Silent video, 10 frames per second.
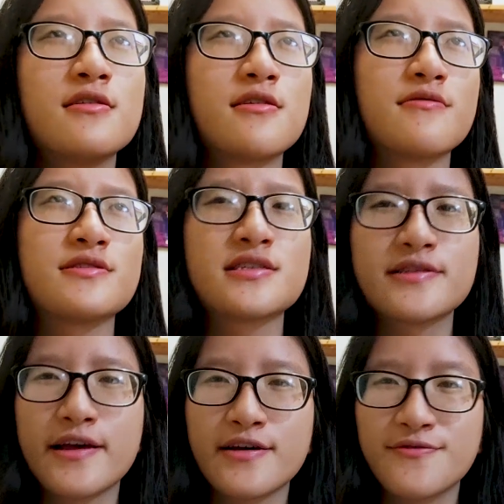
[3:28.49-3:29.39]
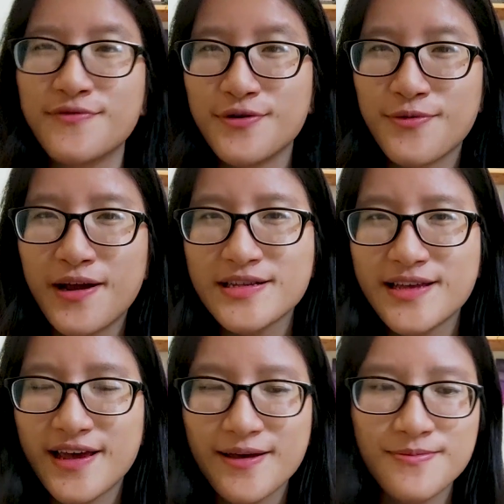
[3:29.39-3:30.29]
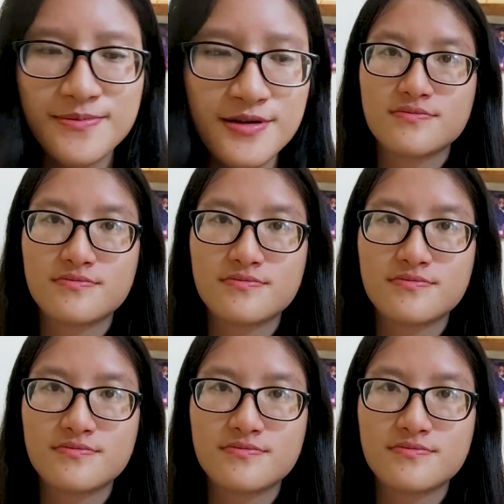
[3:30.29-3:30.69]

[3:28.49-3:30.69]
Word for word: It was just like a worldwide scam.